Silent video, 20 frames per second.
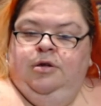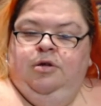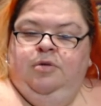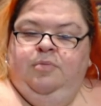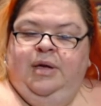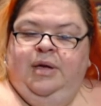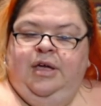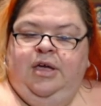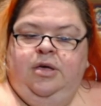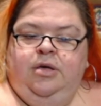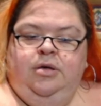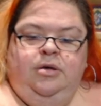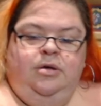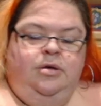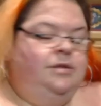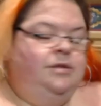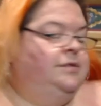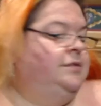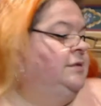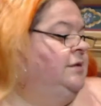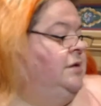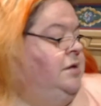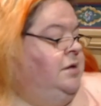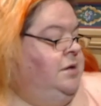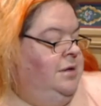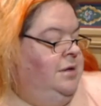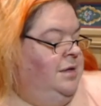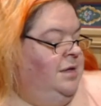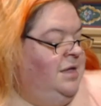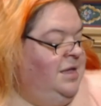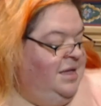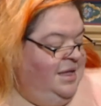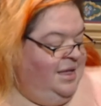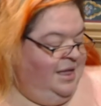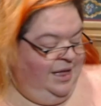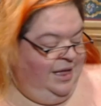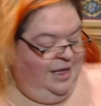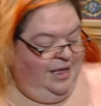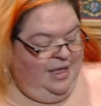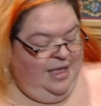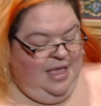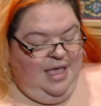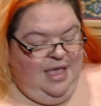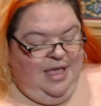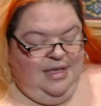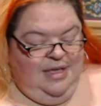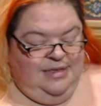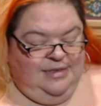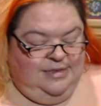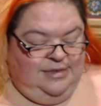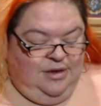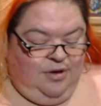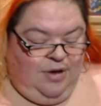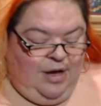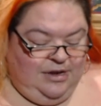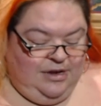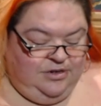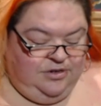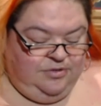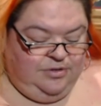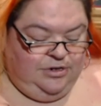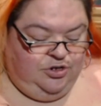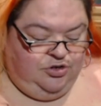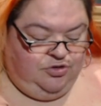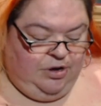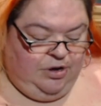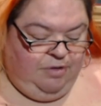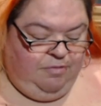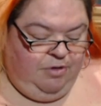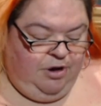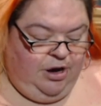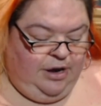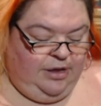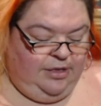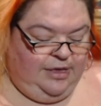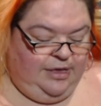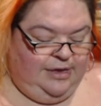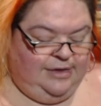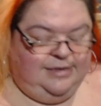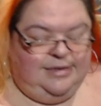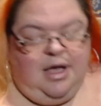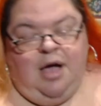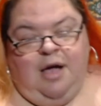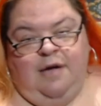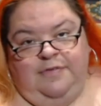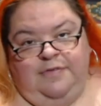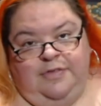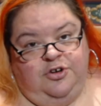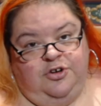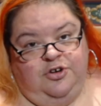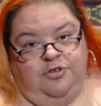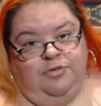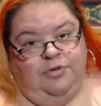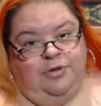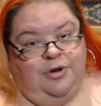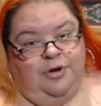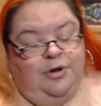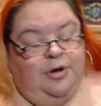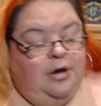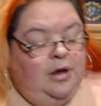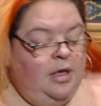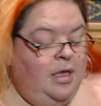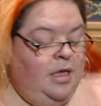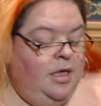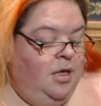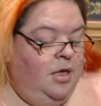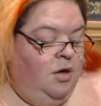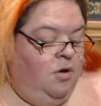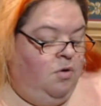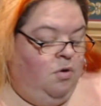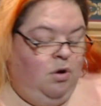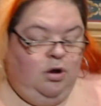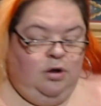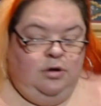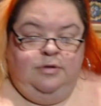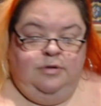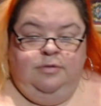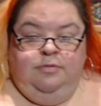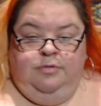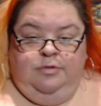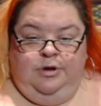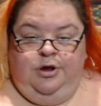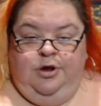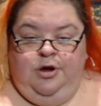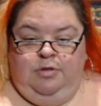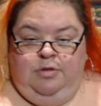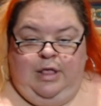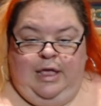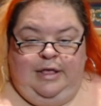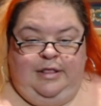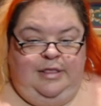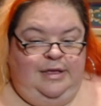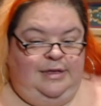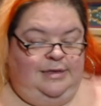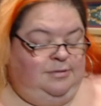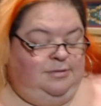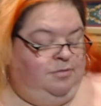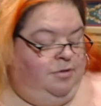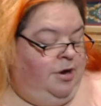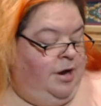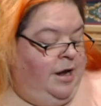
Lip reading: my guns. So I do enjoy wearing things off shoulder, or like this, where it